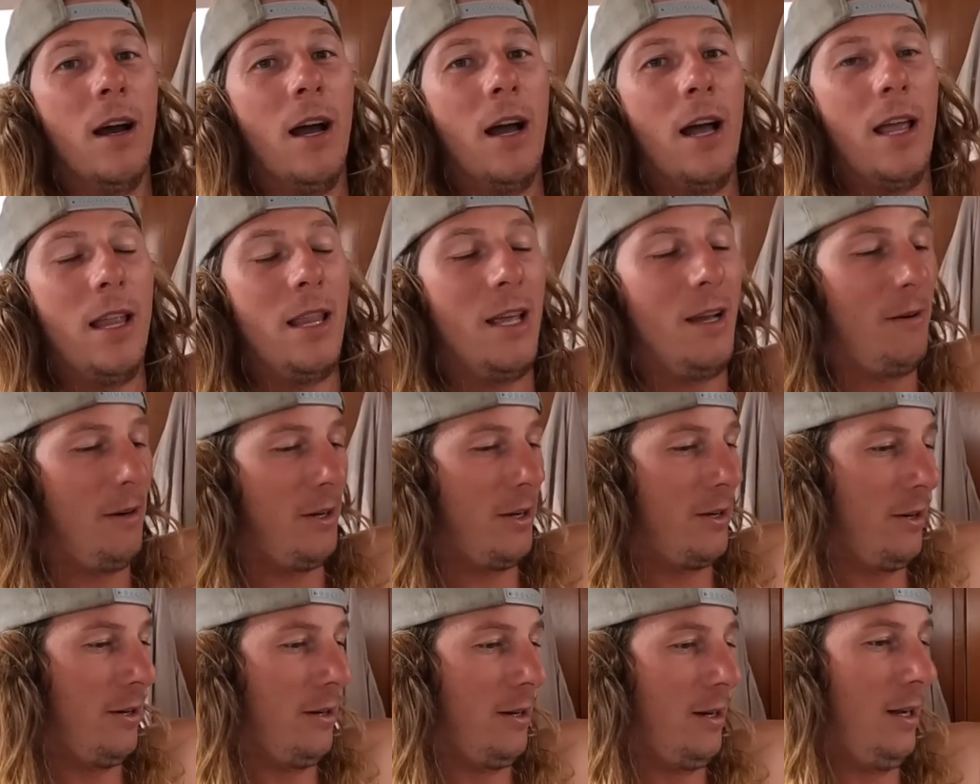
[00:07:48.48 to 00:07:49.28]
and they were
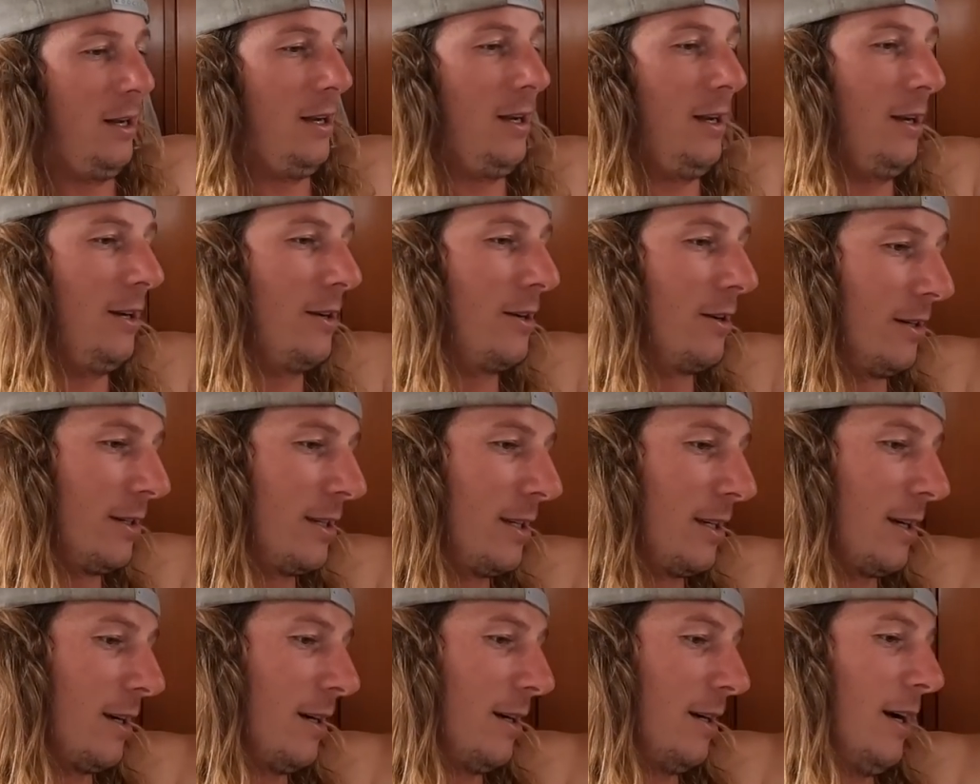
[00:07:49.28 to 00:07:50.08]
good. Good
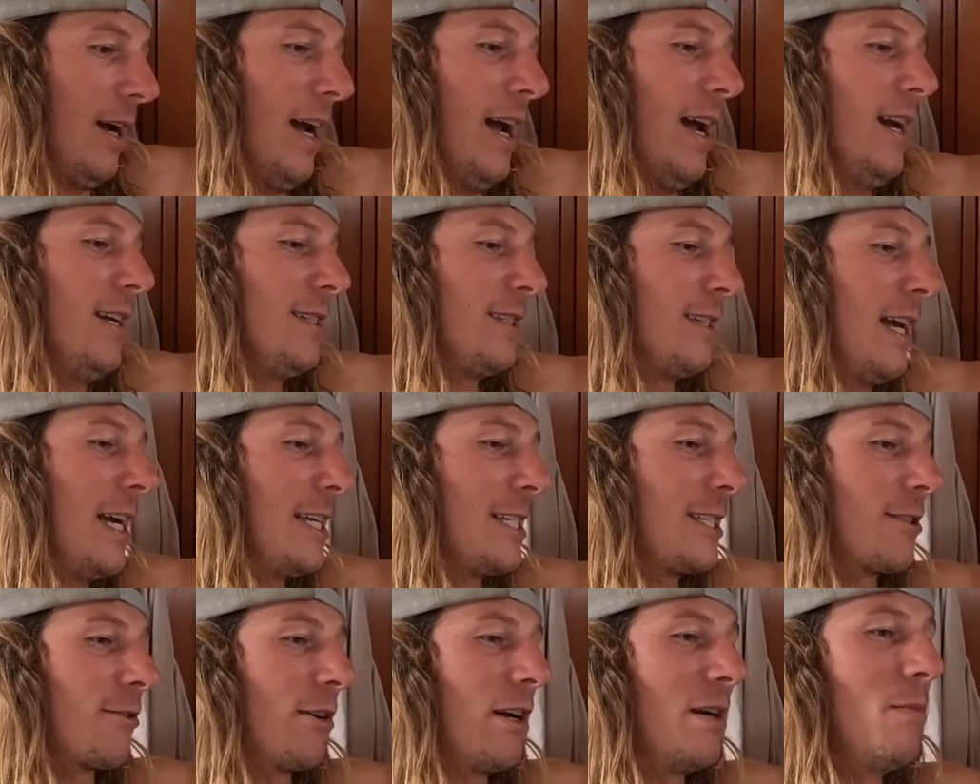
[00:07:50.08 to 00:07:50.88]
to go, hey? So
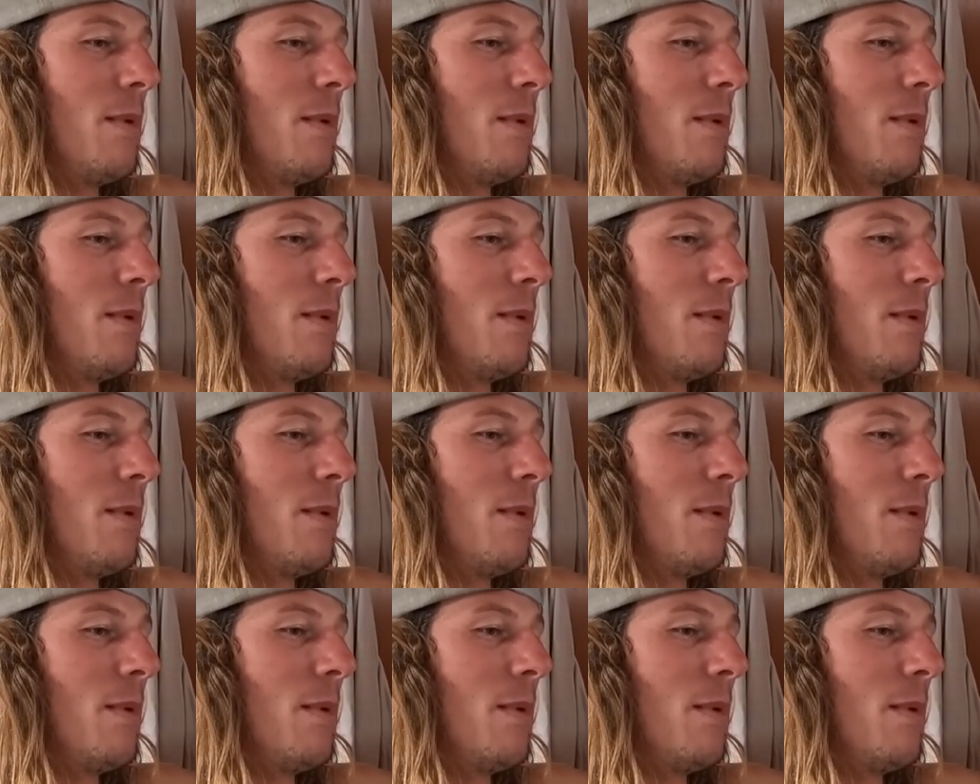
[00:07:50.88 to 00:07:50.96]
that's 3